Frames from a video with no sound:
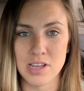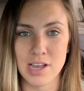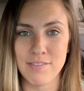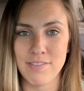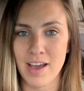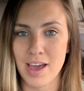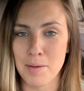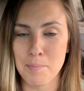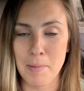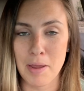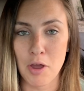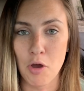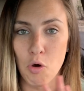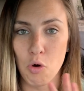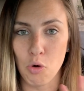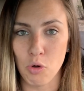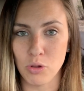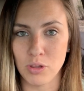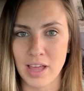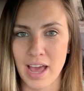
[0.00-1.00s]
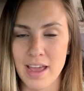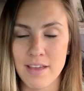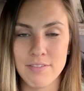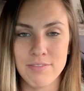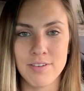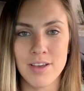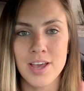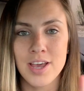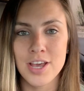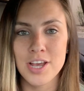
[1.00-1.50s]
I've had in my whole
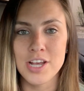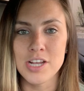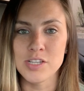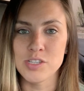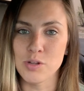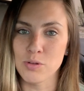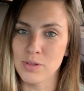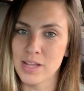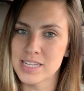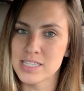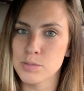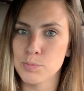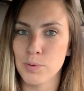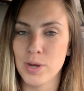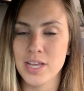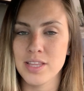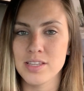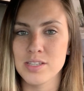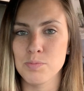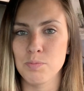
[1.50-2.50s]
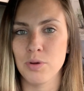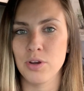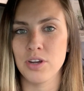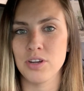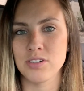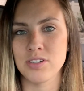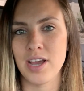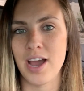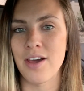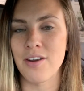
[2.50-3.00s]
life. So let's break this burger
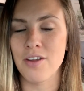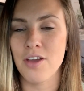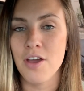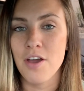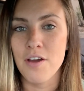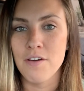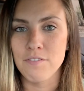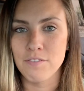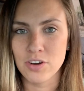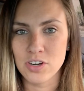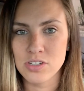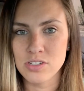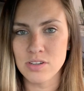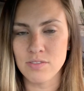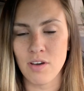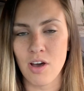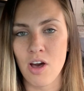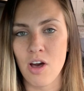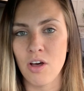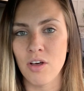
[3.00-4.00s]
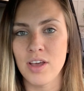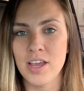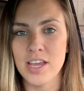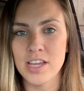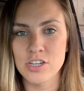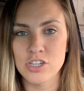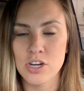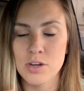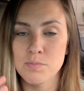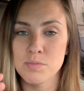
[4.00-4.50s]
down. First of all, in
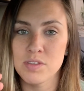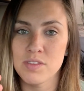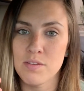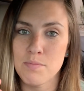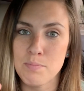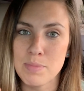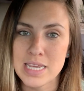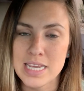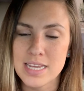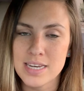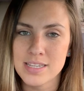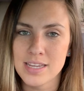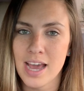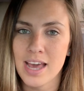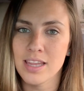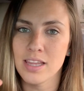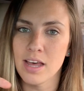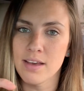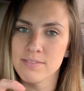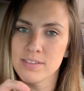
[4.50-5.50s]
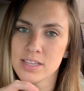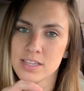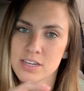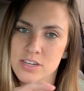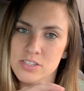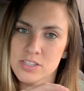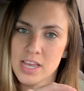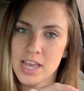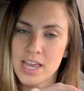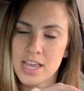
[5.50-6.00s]
terms of the meat, I love that
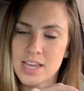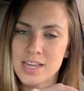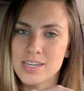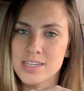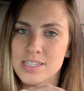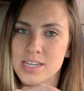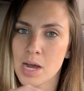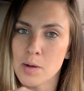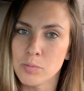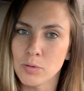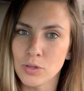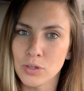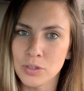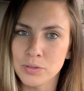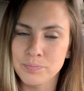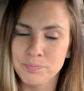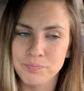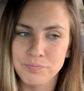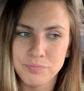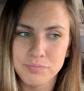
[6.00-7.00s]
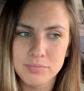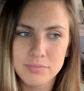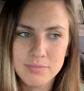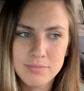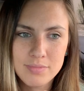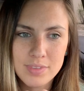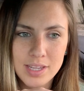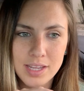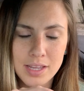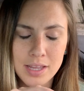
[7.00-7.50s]
there's a
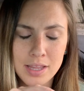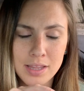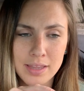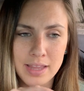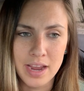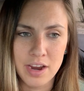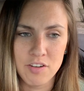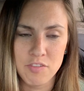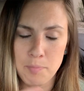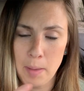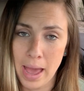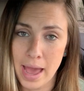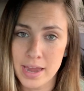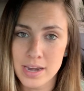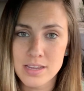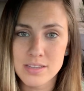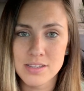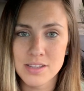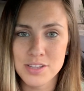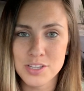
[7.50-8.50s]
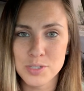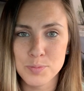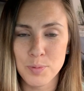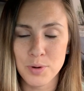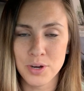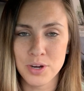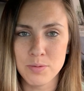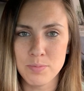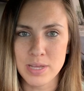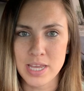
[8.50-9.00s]
layer of patties on this
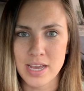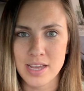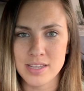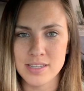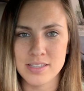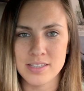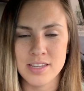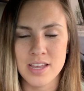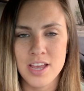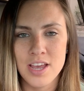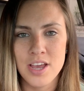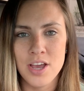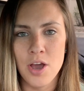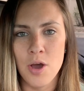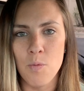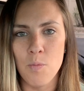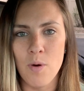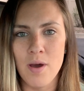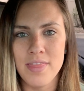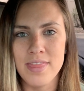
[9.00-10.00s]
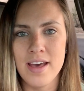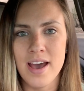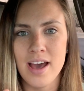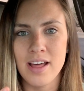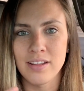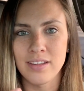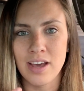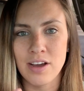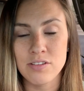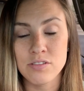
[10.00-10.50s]
burger, because what that
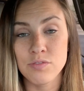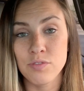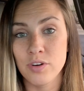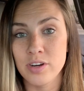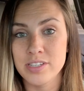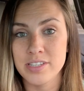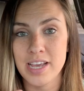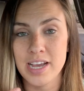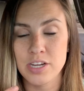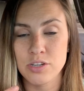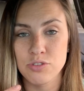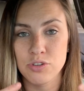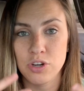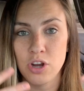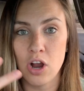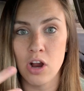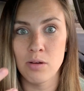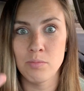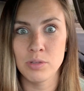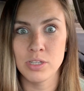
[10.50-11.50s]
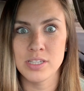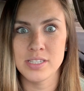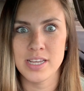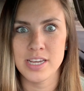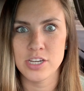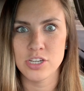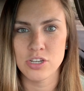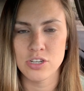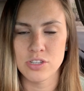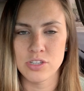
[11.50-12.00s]
allows for is extra
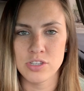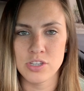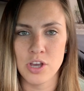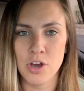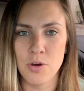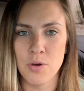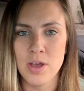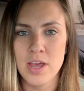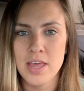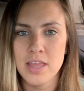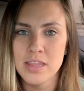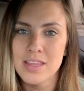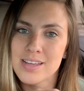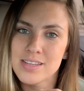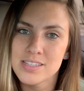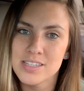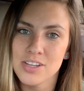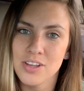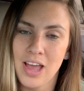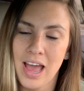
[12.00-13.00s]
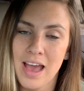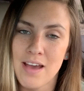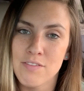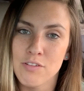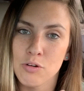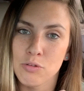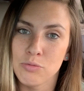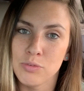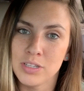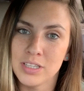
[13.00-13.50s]
caramelization. So they still have
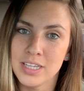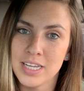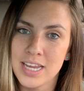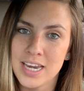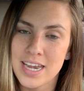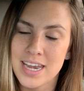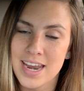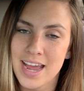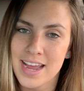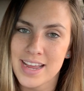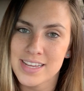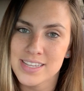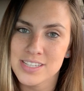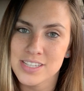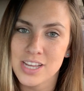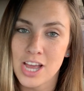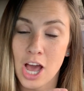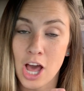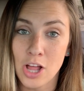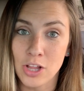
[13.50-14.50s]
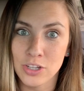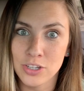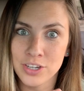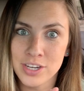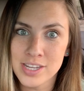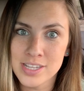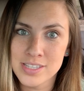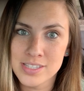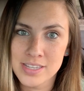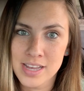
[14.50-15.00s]
a really nice color
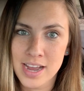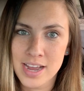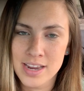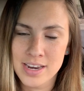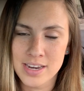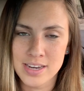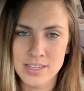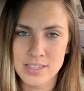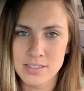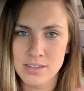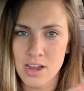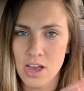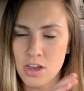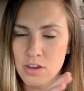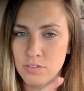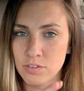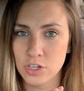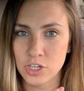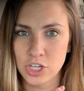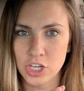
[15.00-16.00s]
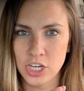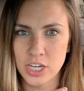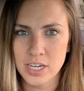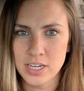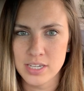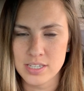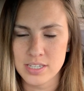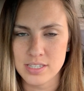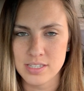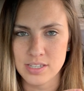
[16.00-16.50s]
inside, and it's not
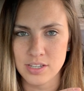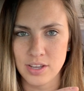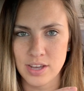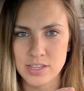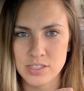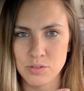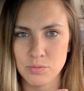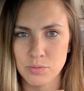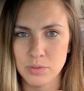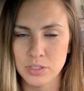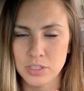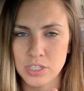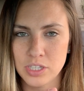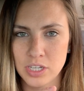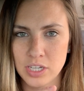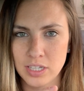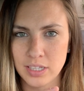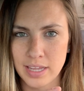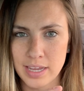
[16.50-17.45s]
overcooked. It still has a really good,